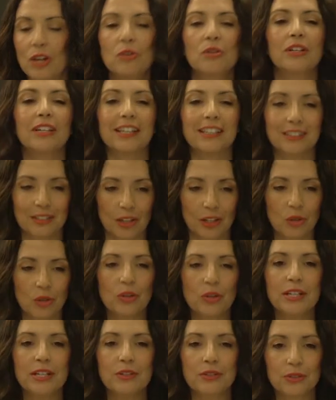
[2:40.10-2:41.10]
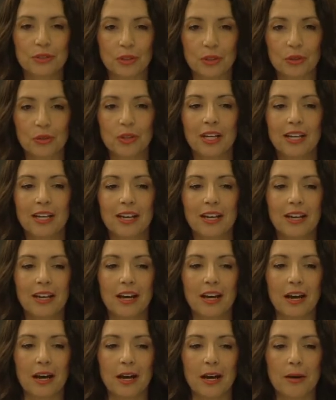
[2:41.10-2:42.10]
Okay, all right, so
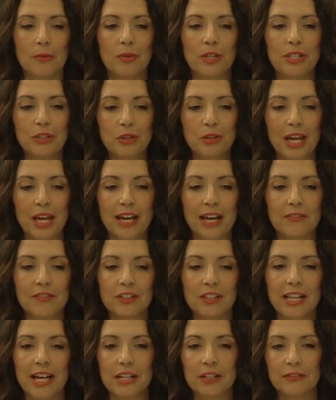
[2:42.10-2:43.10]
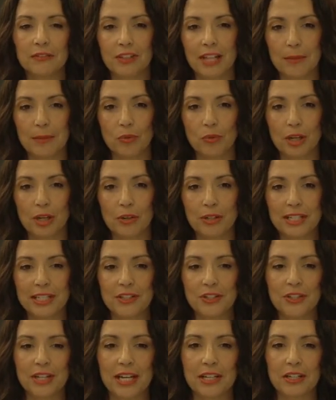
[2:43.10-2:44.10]
we do have a lot of
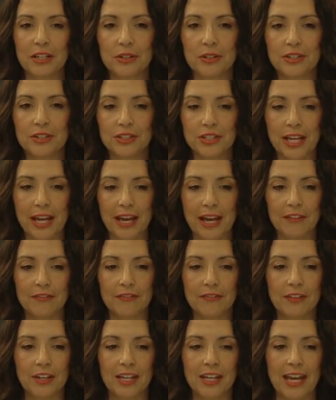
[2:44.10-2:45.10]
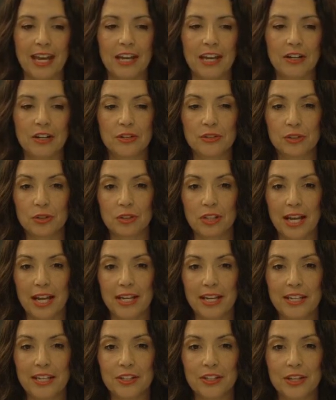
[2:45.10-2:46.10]
librarians on our staff and also
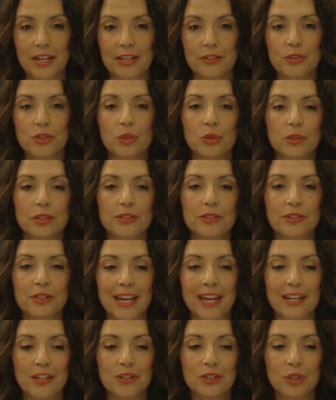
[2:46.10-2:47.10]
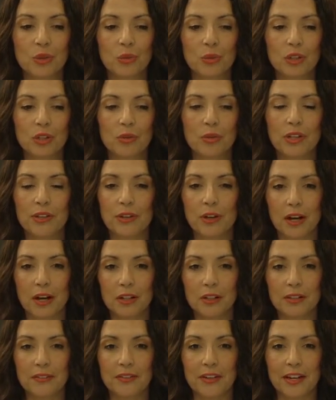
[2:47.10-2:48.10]
liaisons who are assigned to work with
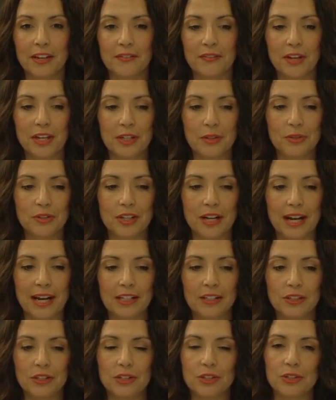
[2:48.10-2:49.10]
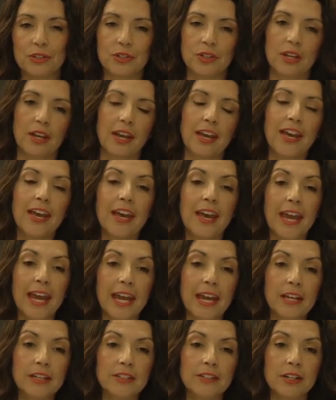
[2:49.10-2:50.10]
all of FAU's colleges.
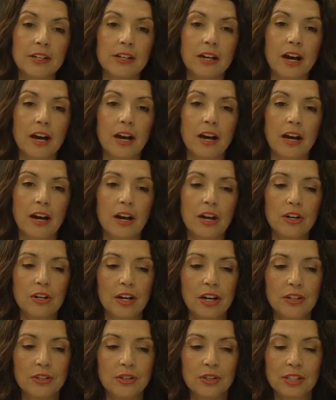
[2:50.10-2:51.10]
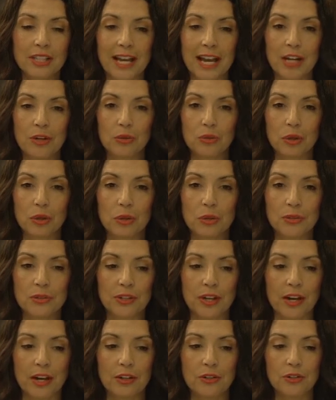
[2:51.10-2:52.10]
And our underlying roles
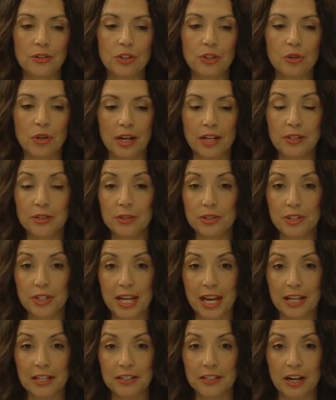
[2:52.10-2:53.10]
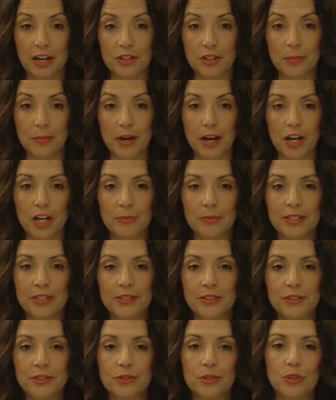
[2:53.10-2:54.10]
are to understand our
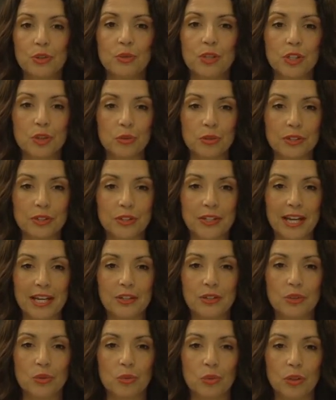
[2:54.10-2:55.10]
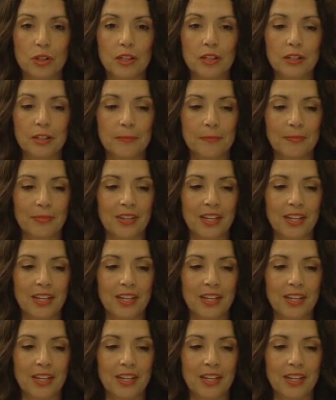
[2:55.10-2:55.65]
departments to which we're assigned to work,